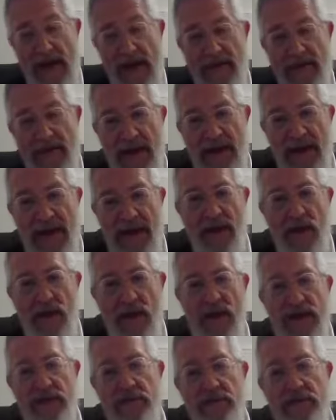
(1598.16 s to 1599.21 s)
and on that
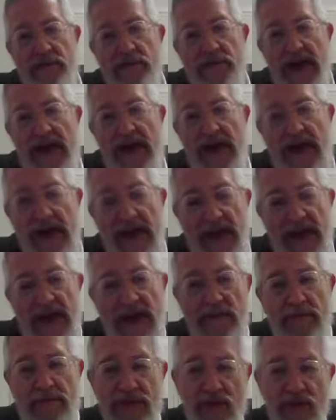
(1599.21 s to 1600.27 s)
large Mizbeach, you had
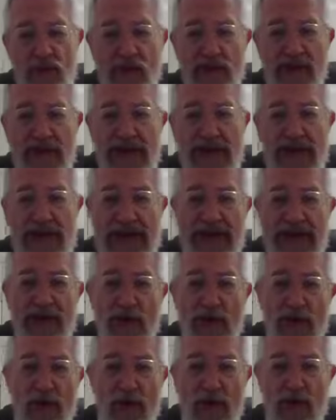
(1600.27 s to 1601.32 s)
to put wood that had
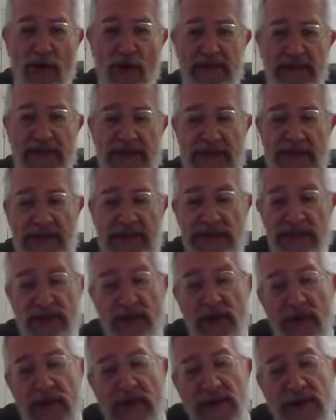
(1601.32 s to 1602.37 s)
no worms in it.
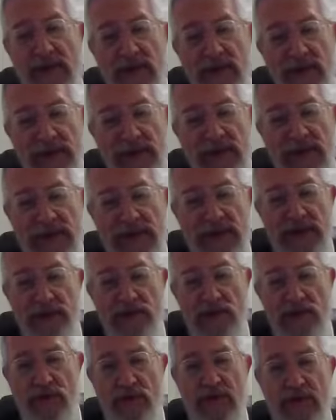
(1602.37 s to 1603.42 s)
So in, it was in this
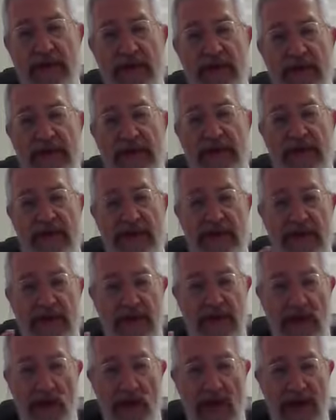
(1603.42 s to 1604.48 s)
room
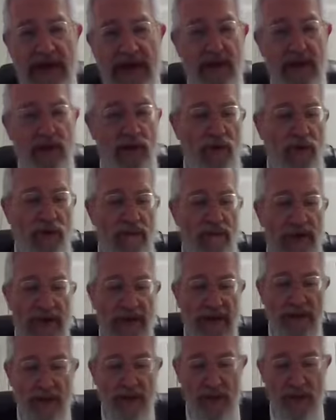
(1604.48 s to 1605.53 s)
that Kohanim who were
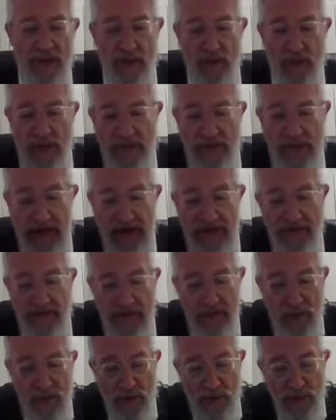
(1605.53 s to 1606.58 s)
Bali Mumin would check
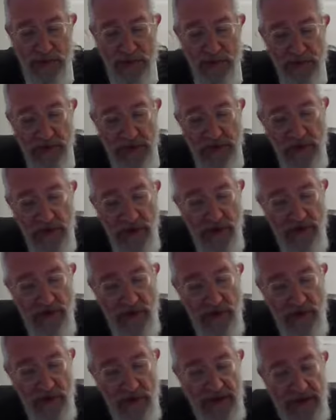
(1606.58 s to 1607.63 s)
for the wood.
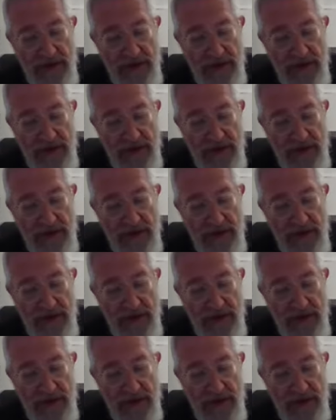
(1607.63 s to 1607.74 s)
A